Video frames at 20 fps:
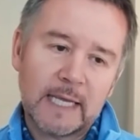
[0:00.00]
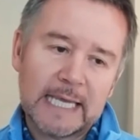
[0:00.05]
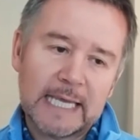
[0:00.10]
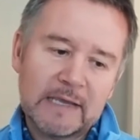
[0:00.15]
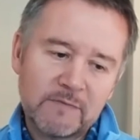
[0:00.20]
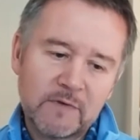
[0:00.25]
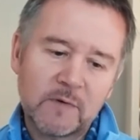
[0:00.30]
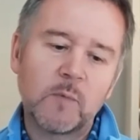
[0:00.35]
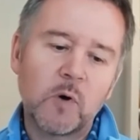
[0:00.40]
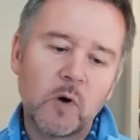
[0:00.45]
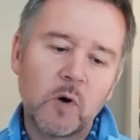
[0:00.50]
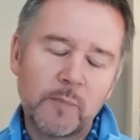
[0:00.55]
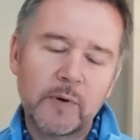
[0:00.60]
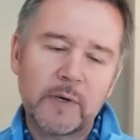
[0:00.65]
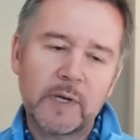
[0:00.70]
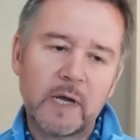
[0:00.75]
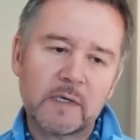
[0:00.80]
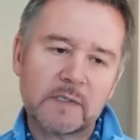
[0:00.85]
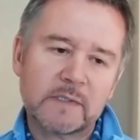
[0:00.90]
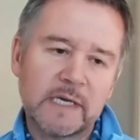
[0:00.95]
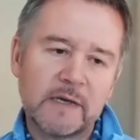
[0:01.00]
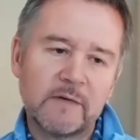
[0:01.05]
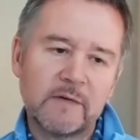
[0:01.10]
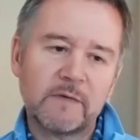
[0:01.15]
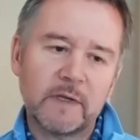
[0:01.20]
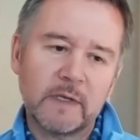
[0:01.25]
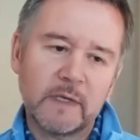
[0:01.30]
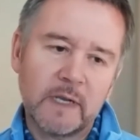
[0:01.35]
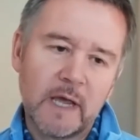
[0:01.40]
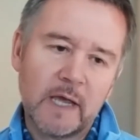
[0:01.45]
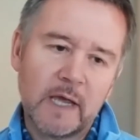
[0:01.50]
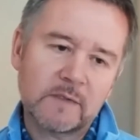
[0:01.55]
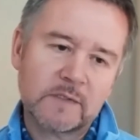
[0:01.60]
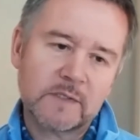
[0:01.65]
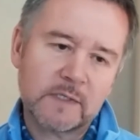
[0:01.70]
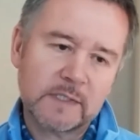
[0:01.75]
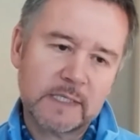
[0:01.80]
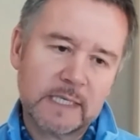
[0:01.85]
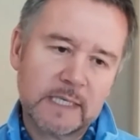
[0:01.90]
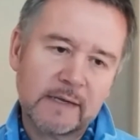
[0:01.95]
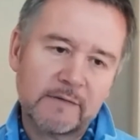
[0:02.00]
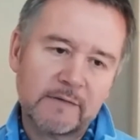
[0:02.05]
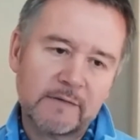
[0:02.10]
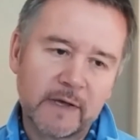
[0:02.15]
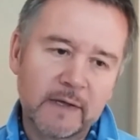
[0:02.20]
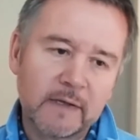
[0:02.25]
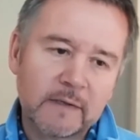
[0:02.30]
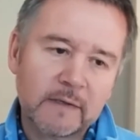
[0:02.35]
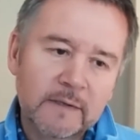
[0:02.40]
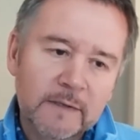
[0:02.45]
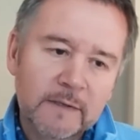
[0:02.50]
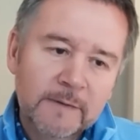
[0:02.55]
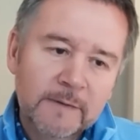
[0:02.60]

even more productive and to deliver.